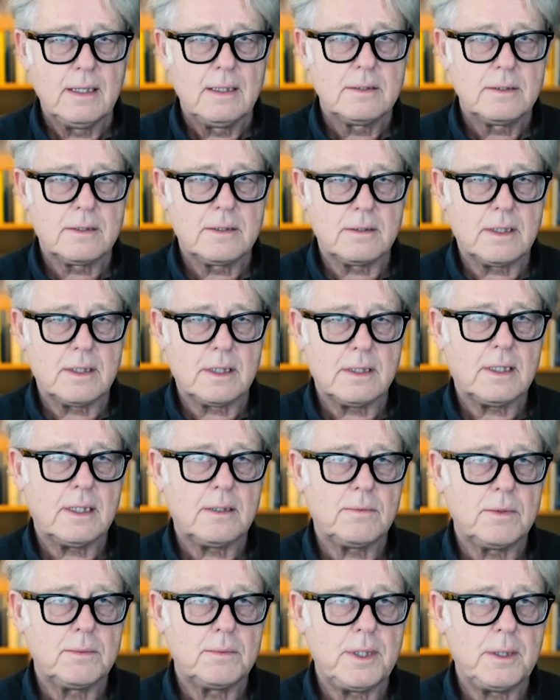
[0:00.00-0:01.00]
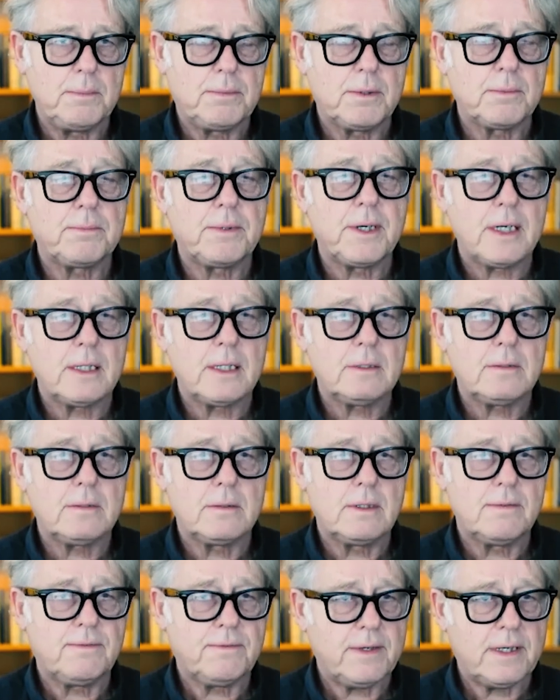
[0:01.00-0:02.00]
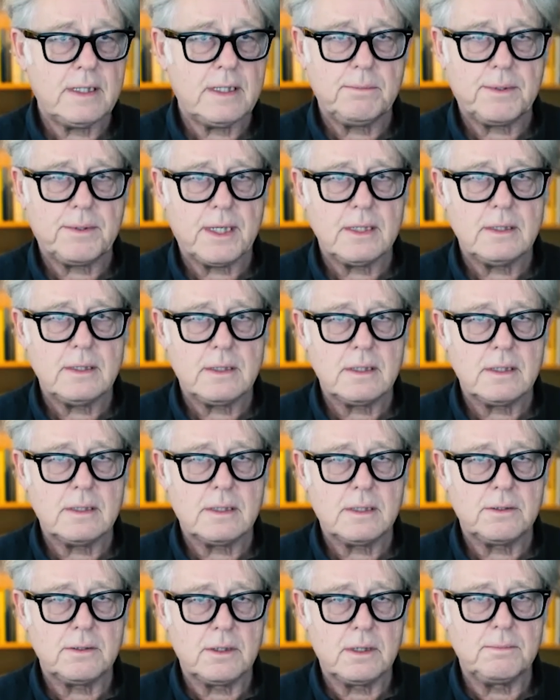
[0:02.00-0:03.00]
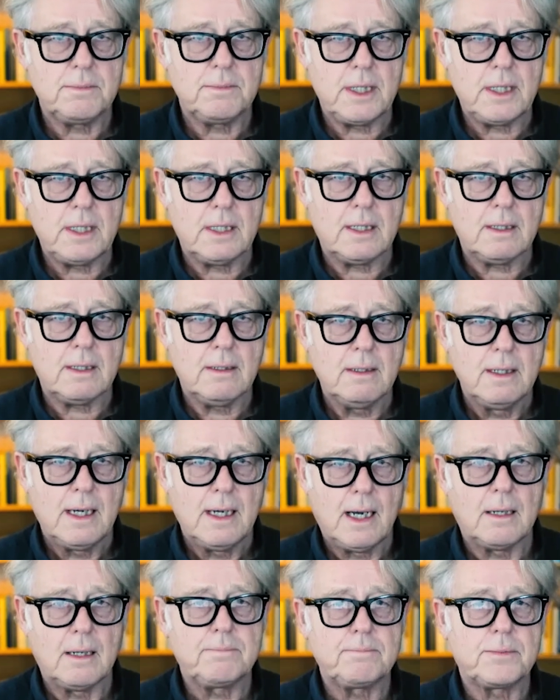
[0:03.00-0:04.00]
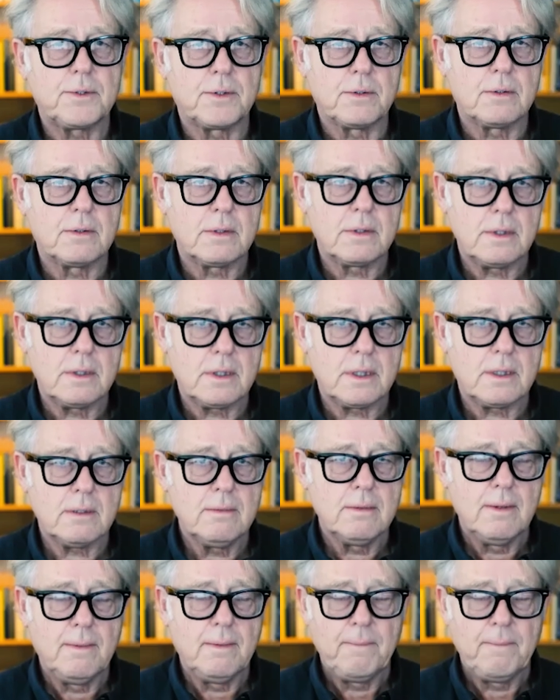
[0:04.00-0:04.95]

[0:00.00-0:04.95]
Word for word: so that they would be prepared to defend prices should there be a uproar, you know.